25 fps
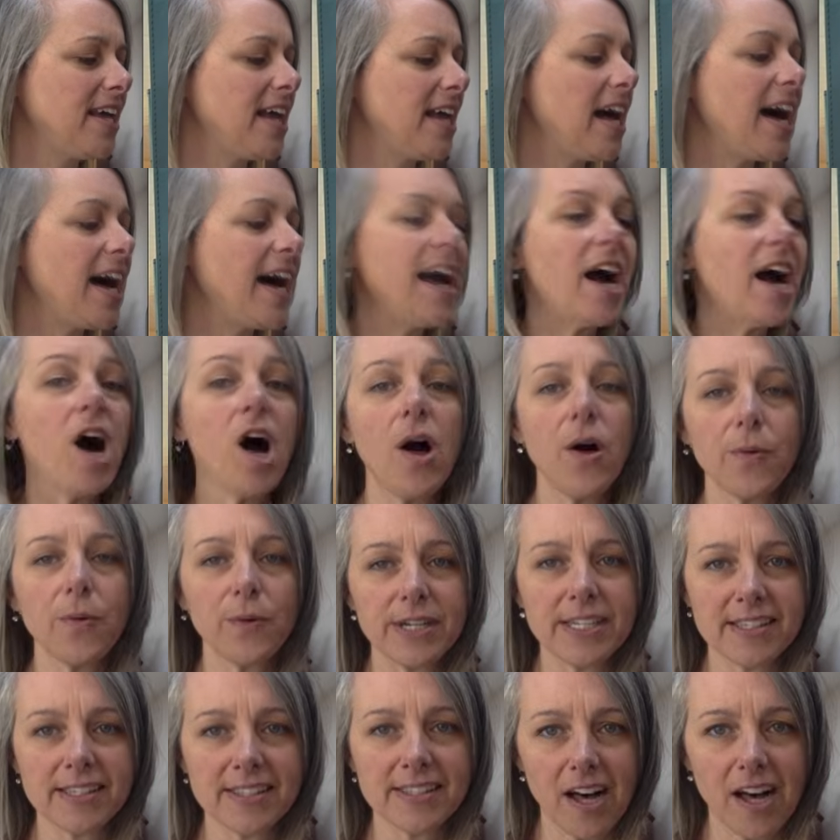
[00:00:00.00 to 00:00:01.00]
I
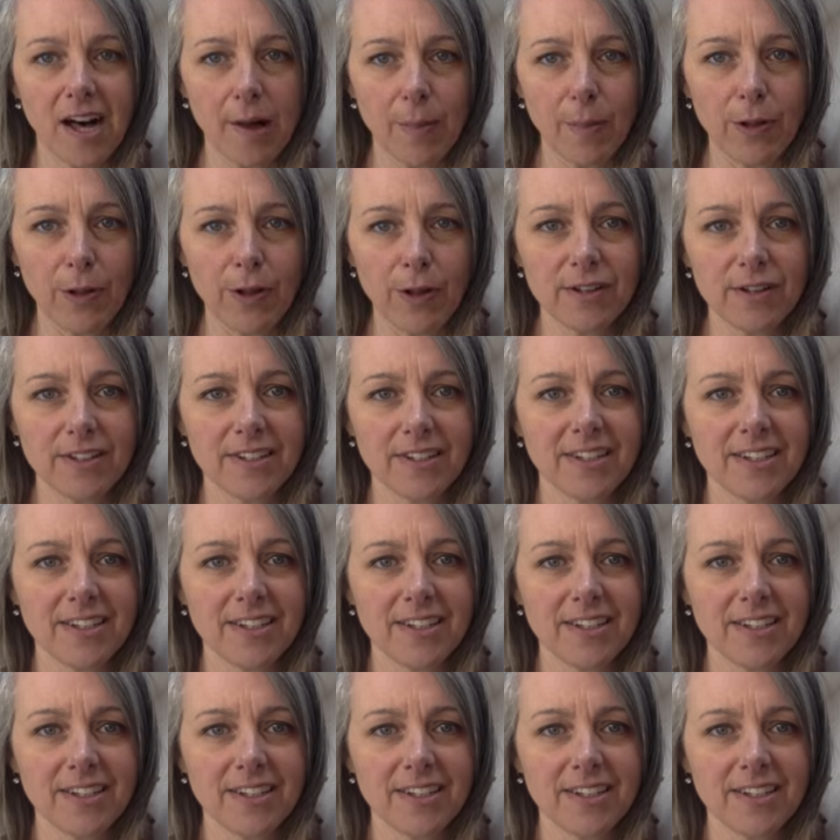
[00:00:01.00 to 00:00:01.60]
always gobble,